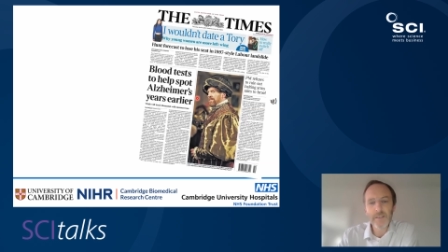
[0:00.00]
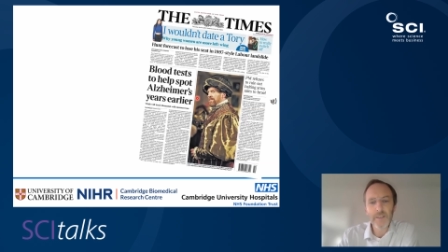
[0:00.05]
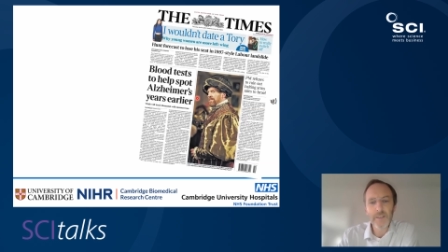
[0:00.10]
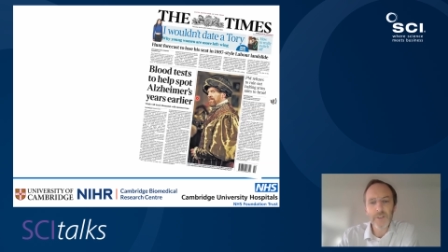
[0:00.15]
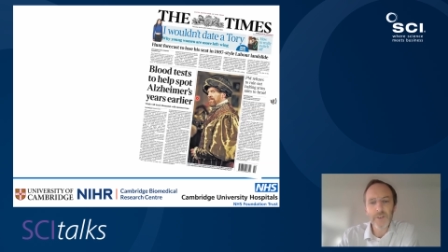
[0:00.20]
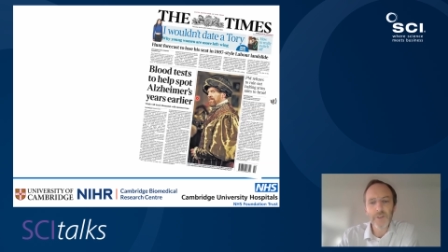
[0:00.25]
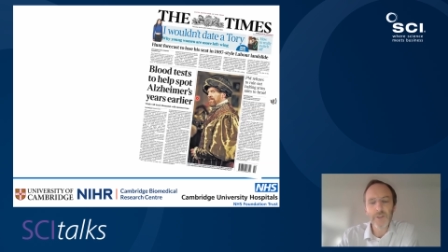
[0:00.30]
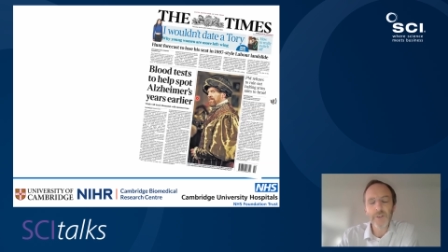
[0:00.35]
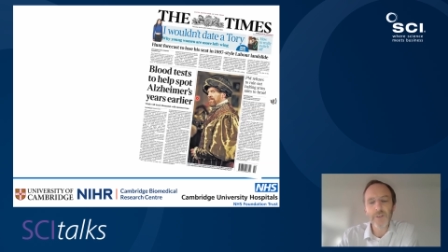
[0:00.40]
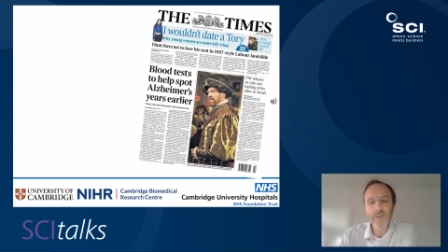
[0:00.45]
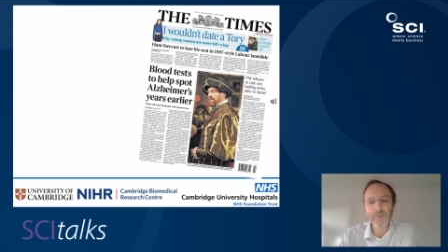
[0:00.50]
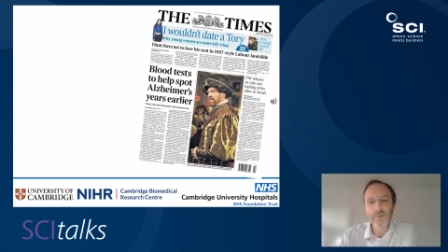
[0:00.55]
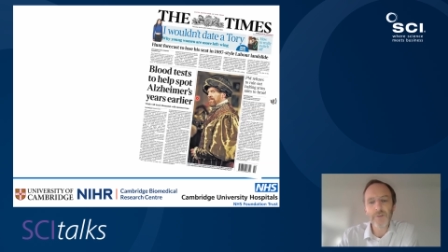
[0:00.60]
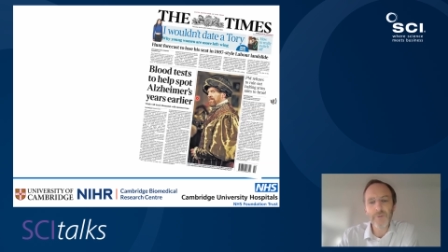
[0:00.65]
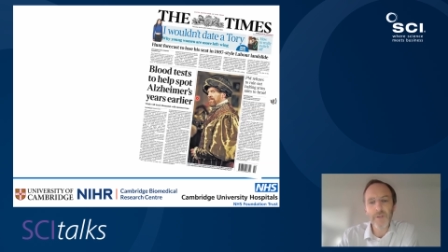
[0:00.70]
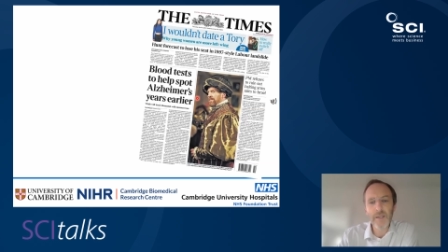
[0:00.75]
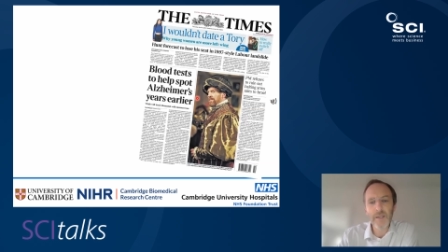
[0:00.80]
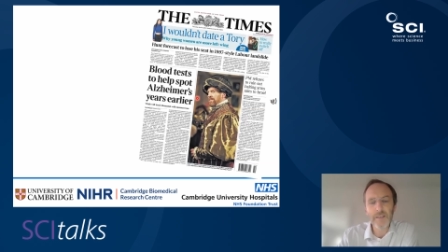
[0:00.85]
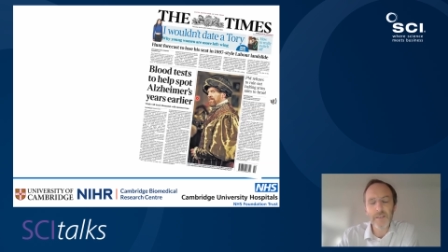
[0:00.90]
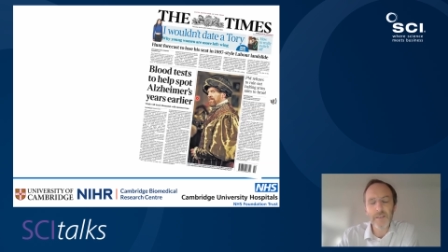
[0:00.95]
And I should just
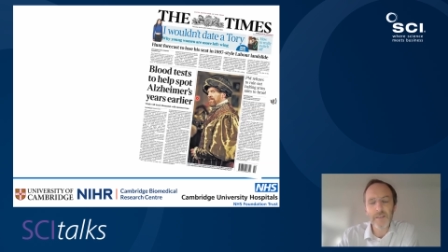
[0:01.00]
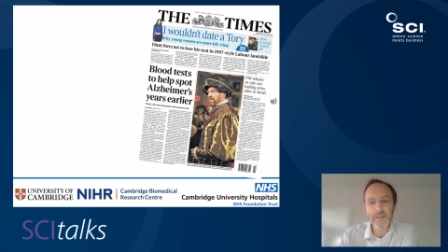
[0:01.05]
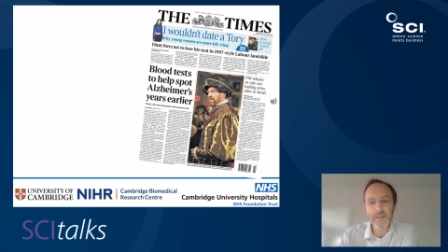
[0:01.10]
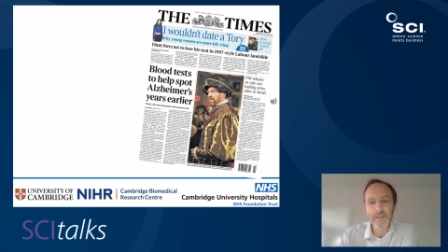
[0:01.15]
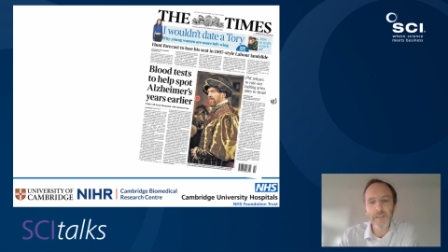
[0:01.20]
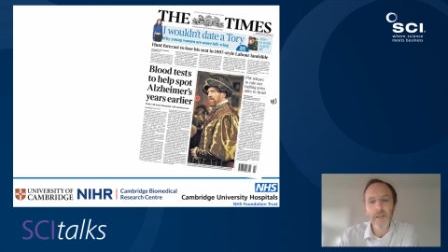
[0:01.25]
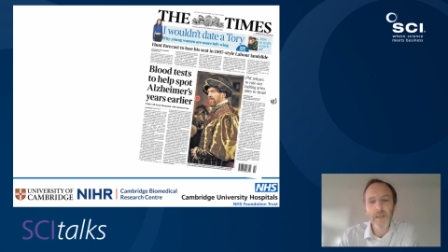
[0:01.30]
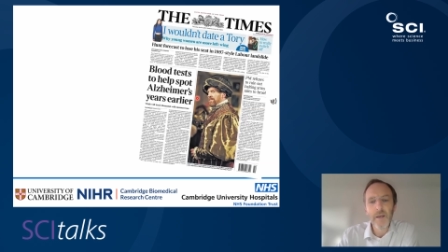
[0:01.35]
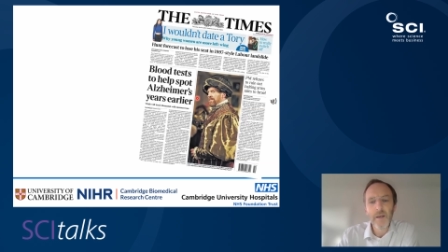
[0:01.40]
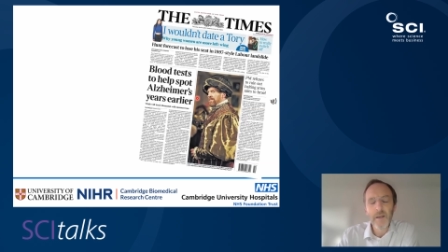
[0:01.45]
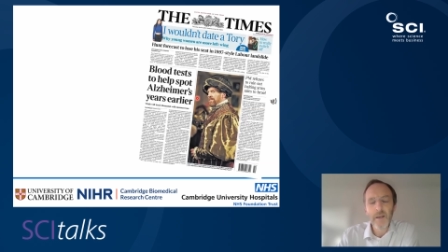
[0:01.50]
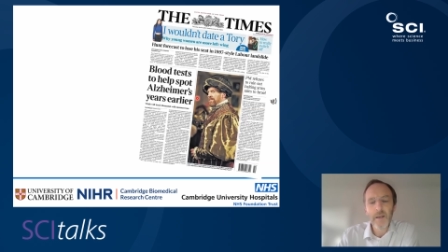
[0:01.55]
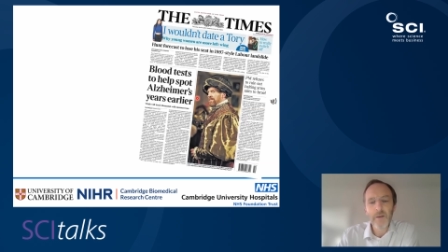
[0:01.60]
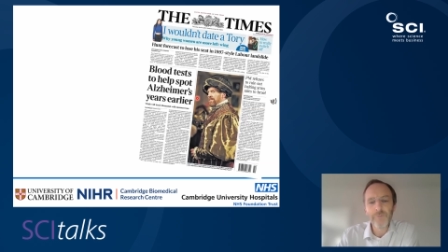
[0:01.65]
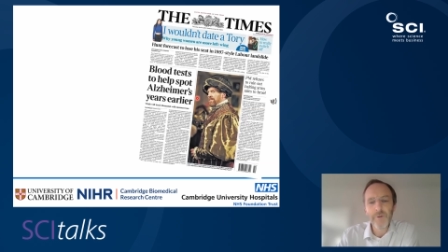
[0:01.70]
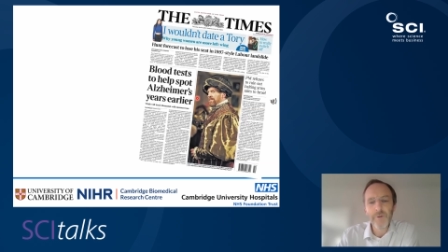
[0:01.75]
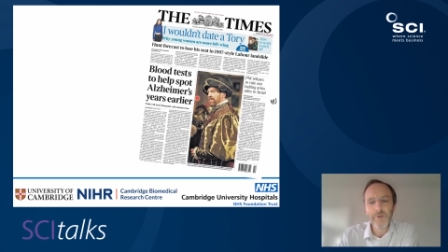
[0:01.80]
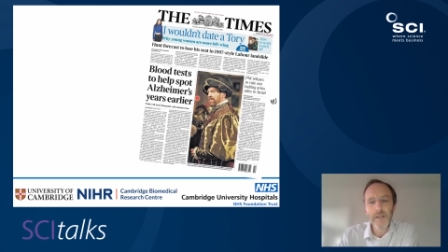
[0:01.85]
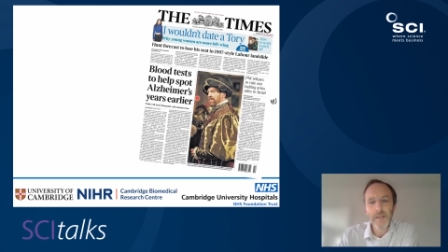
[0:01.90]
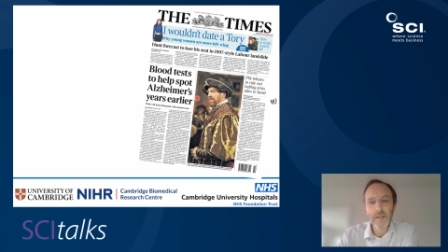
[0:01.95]
stress, this is
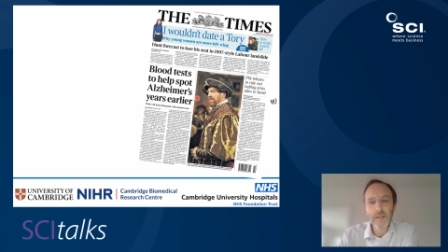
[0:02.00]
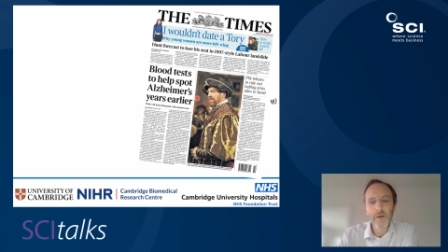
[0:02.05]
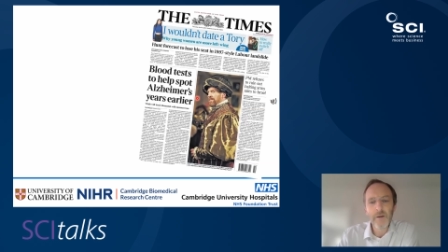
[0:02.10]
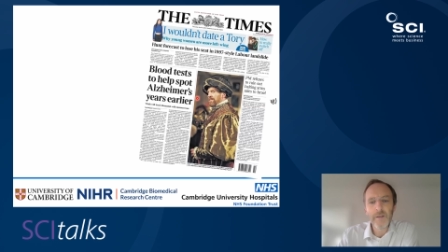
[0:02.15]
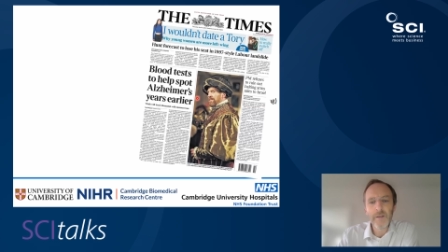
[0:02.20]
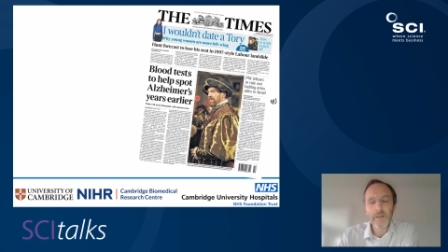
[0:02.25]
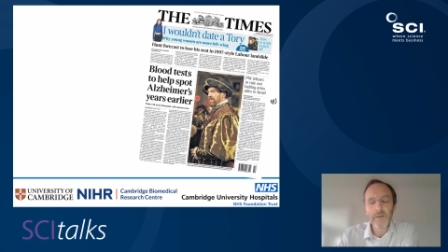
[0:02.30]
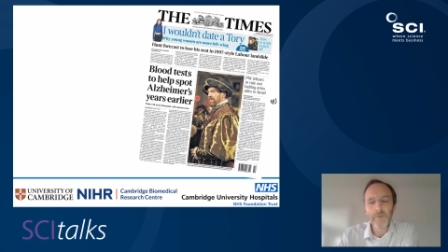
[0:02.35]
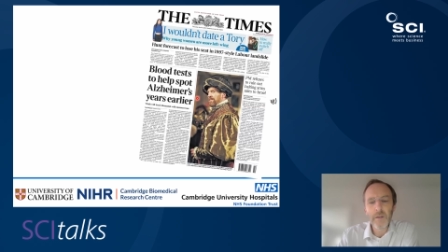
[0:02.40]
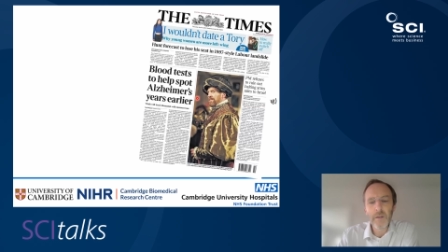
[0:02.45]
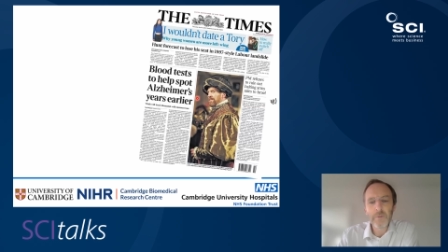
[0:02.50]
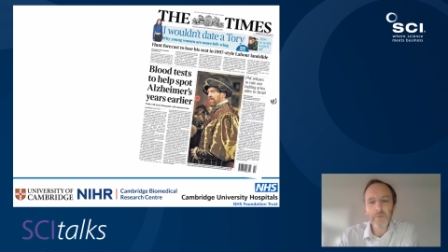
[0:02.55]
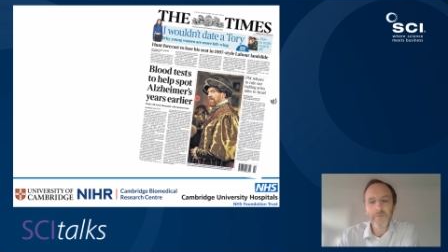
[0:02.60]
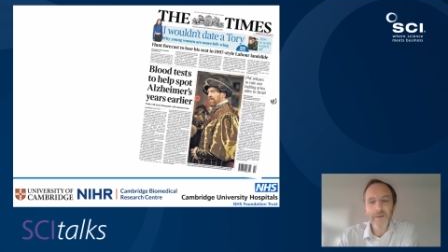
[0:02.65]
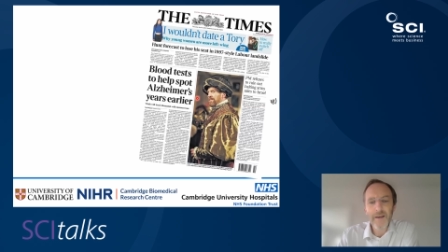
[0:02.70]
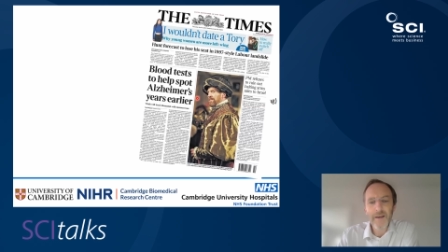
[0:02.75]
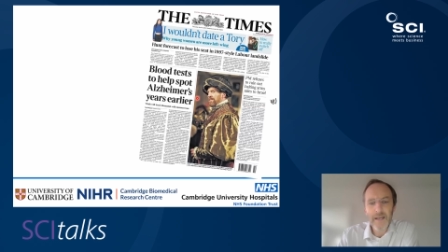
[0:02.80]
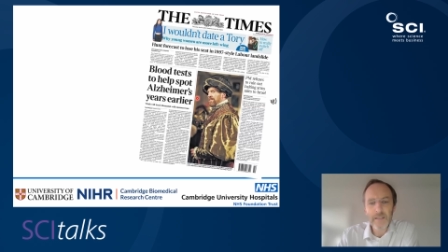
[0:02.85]
really only in the realms of